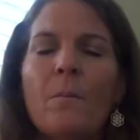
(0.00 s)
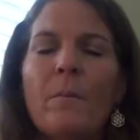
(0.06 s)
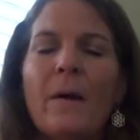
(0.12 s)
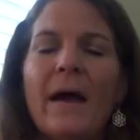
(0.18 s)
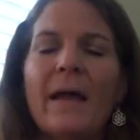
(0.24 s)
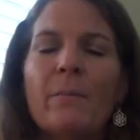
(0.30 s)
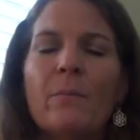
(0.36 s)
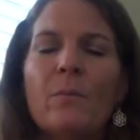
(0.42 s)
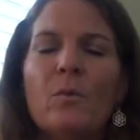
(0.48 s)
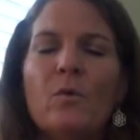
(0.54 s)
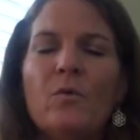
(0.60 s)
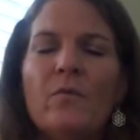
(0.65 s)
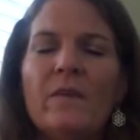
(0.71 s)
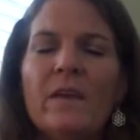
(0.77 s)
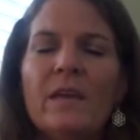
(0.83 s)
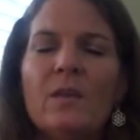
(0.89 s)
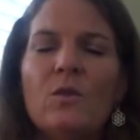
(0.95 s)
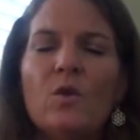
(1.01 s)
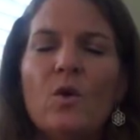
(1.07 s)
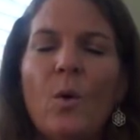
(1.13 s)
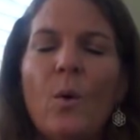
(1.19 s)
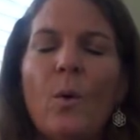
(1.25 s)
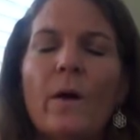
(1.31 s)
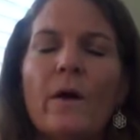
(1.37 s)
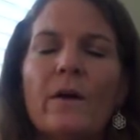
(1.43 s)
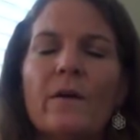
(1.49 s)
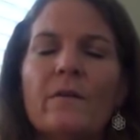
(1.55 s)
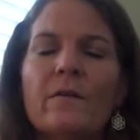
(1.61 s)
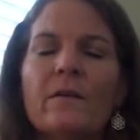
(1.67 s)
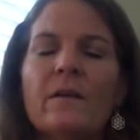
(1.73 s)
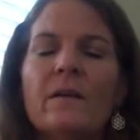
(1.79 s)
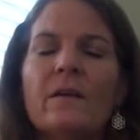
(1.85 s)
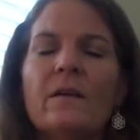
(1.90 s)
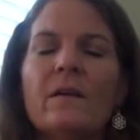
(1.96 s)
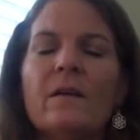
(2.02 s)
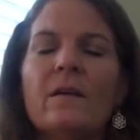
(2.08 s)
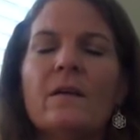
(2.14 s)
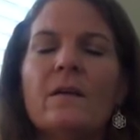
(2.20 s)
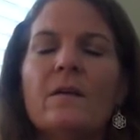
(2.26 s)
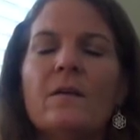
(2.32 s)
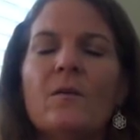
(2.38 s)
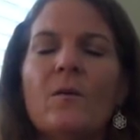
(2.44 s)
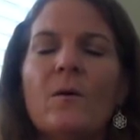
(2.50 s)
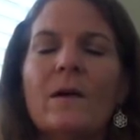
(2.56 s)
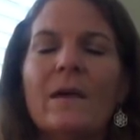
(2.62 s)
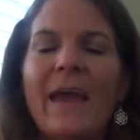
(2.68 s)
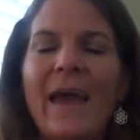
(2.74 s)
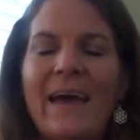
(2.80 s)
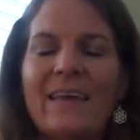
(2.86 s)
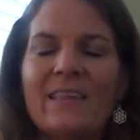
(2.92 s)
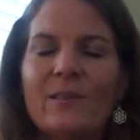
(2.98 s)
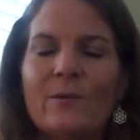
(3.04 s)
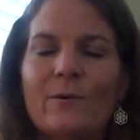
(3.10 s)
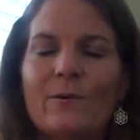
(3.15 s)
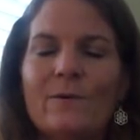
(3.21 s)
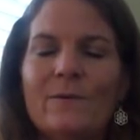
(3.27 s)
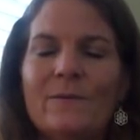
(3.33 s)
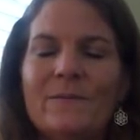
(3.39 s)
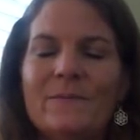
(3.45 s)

By moving toward your castle.